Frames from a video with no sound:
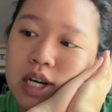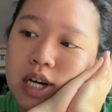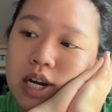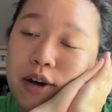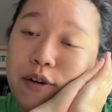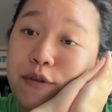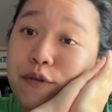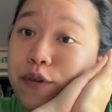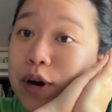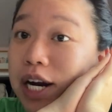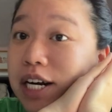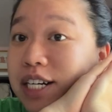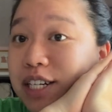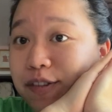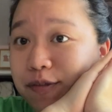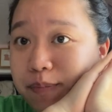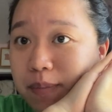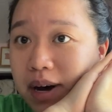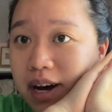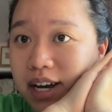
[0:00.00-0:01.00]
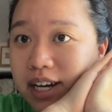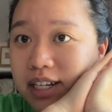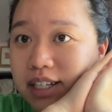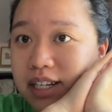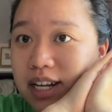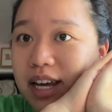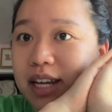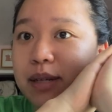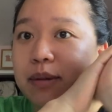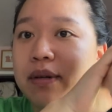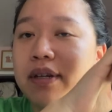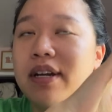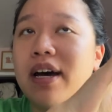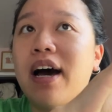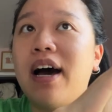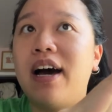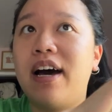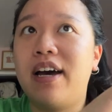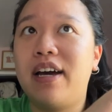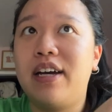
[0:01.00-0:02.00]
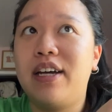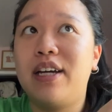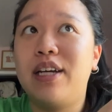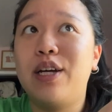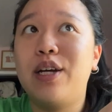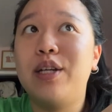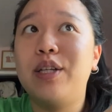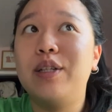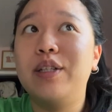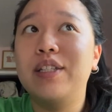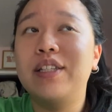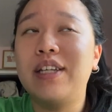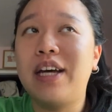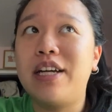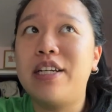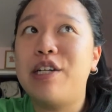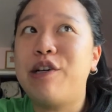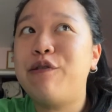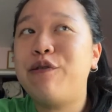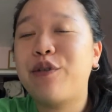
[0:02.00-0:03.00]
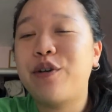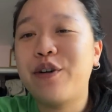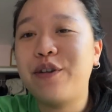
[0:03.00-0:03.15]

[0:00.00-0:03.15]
A friend of mine and I signed up for a